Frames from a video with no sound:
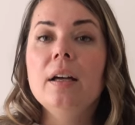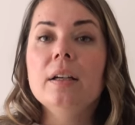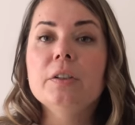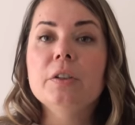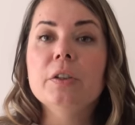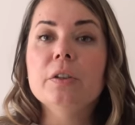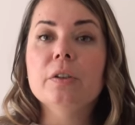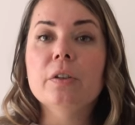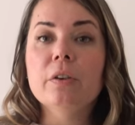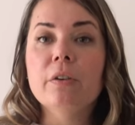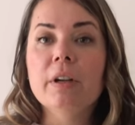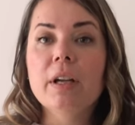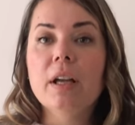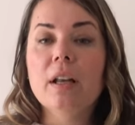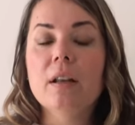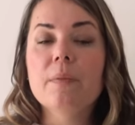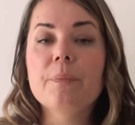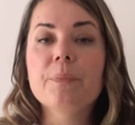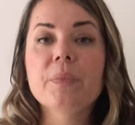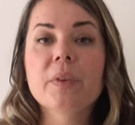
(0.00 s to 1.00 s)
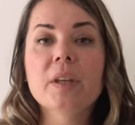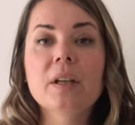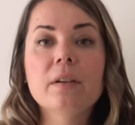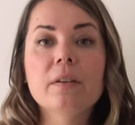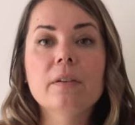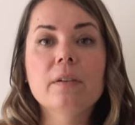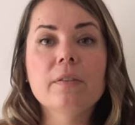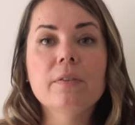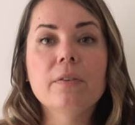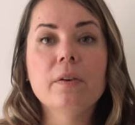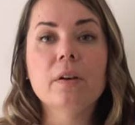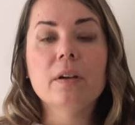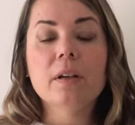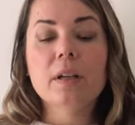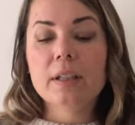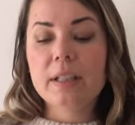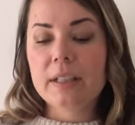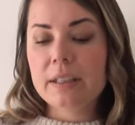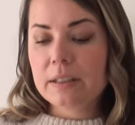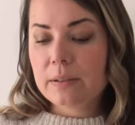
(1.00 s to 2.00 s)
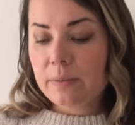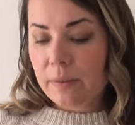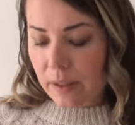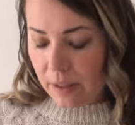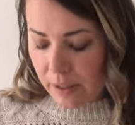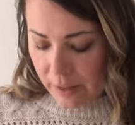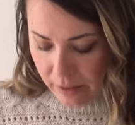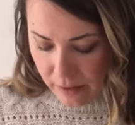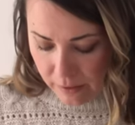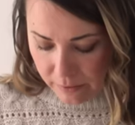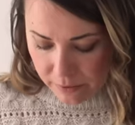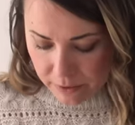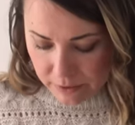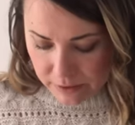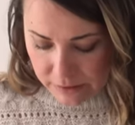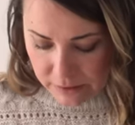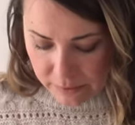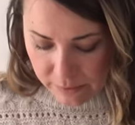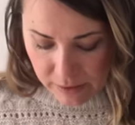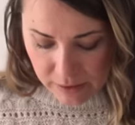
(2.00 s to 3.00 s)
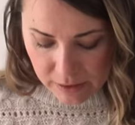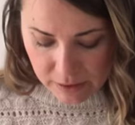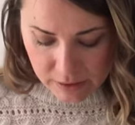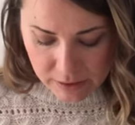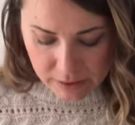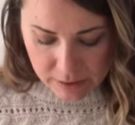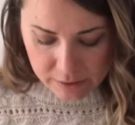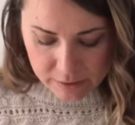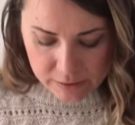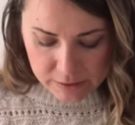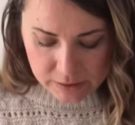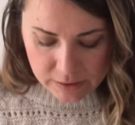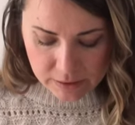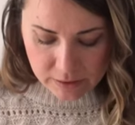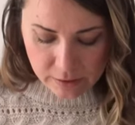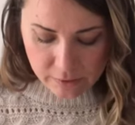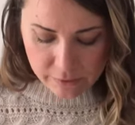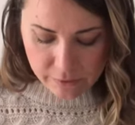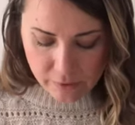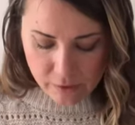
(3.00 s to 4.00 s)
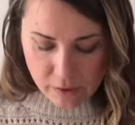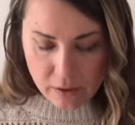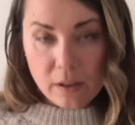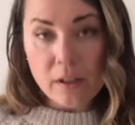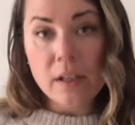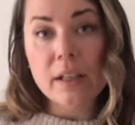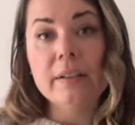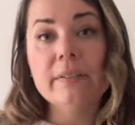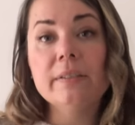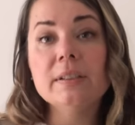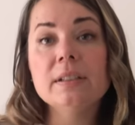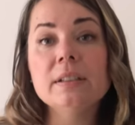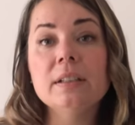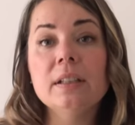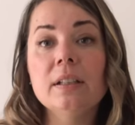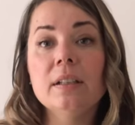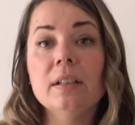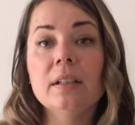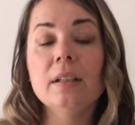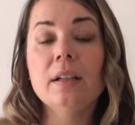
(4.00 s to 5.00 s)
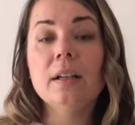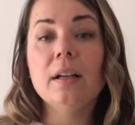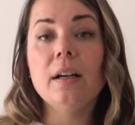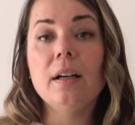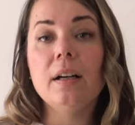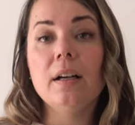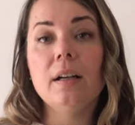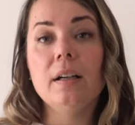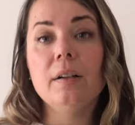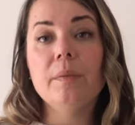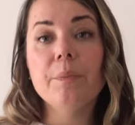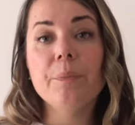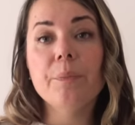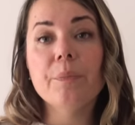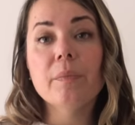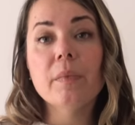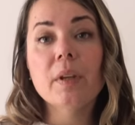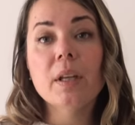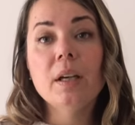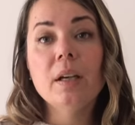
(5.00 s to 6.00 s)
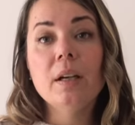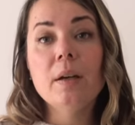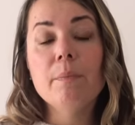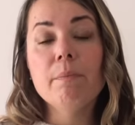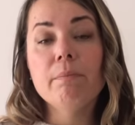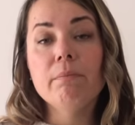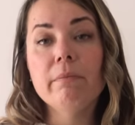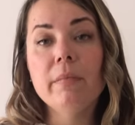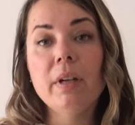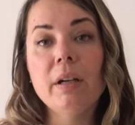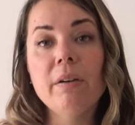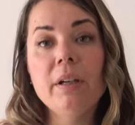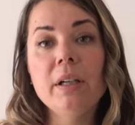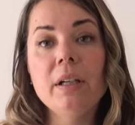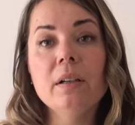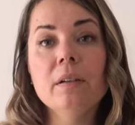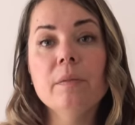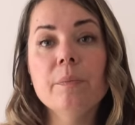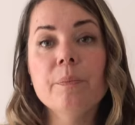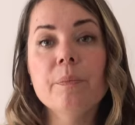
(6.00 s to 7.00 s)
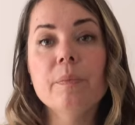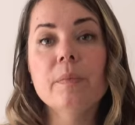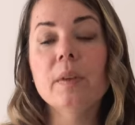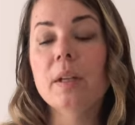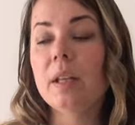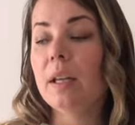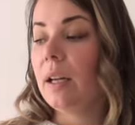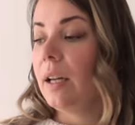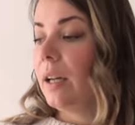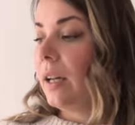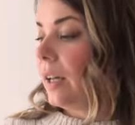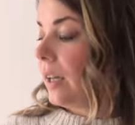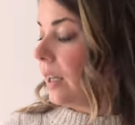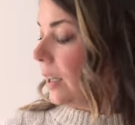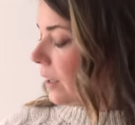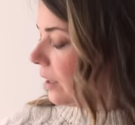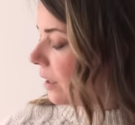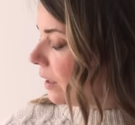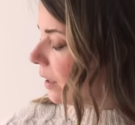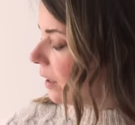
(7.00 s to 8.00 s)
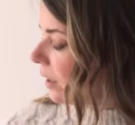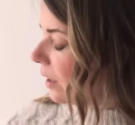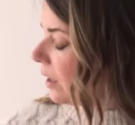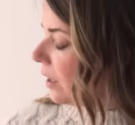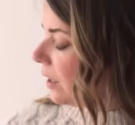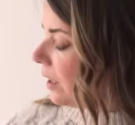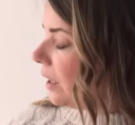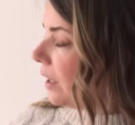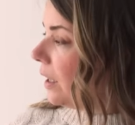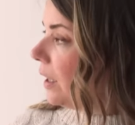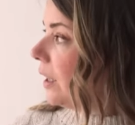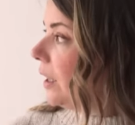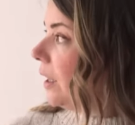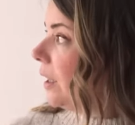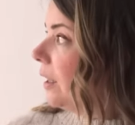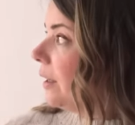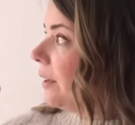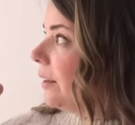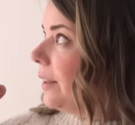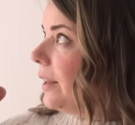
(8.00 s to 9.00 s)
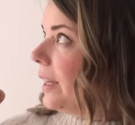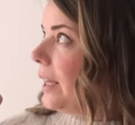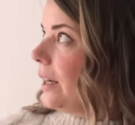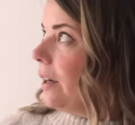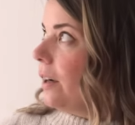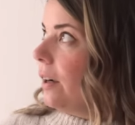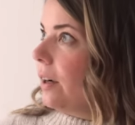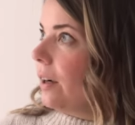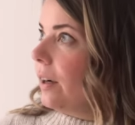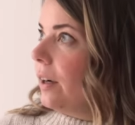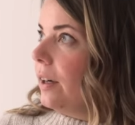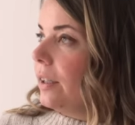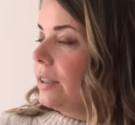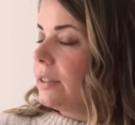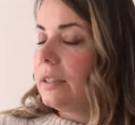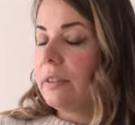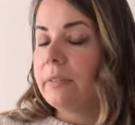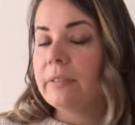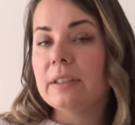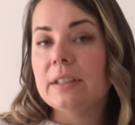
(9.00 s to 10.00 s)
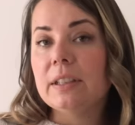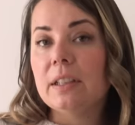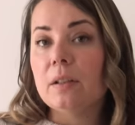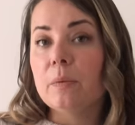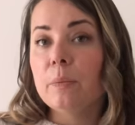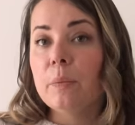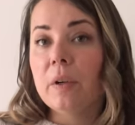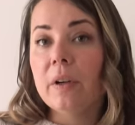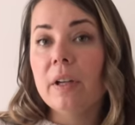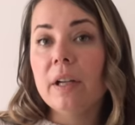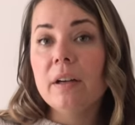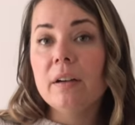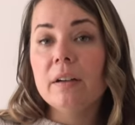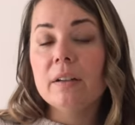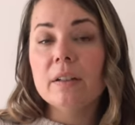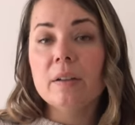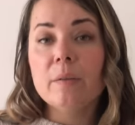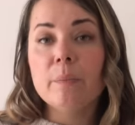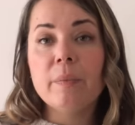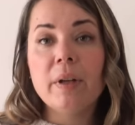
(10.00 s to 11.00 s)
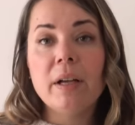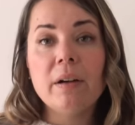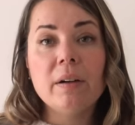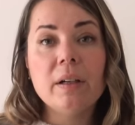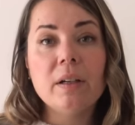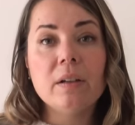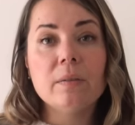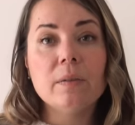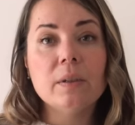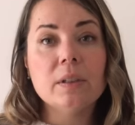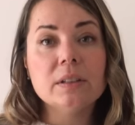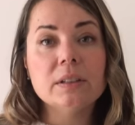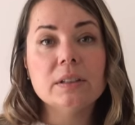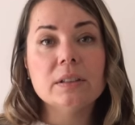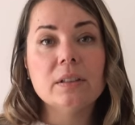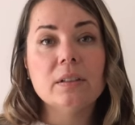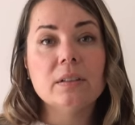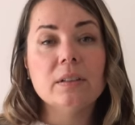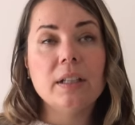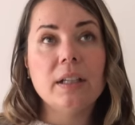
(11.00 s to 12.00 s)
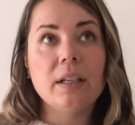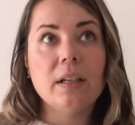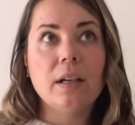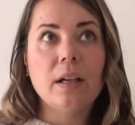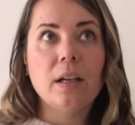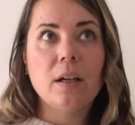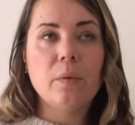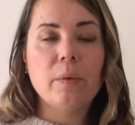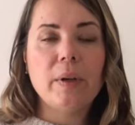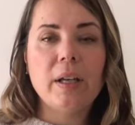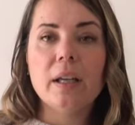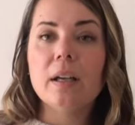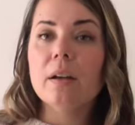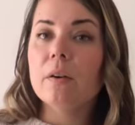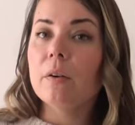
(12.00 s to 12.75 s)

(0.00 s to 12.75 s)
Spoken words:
tutorial for this one. And for this one I use Knitting For Olive's Merino and their soft silk mohair. The Merino was in colorway